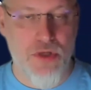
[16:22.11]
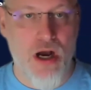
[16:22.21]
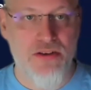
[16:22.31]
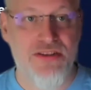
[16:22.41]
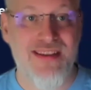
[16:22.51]

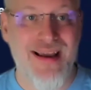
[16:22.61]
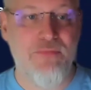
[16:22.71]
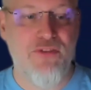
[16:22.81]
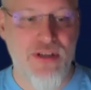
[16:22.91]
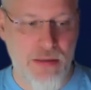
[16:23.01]
Ask them
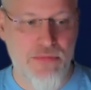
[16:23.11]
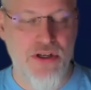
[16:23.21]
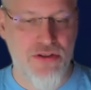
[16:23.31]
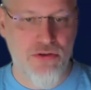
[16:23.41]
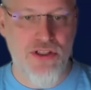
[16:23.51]
for
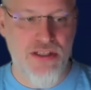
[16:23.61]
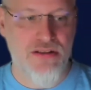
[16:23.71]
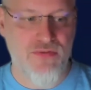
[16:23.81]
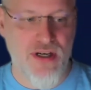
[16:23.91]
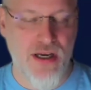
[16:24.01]
numbers to
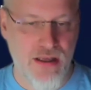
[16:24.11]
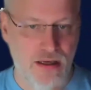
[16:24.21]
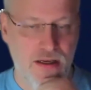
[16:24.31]
justify